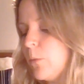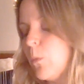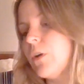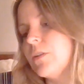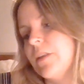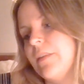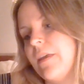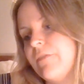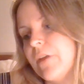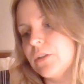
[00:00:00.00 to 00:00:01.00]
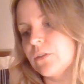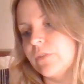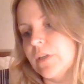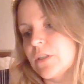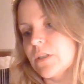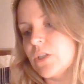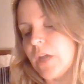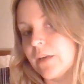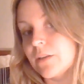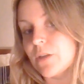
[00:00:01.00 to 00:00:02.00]
was that their facial features
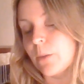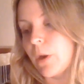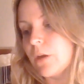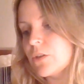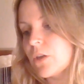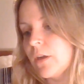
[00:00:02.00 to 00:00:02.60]
changed so much.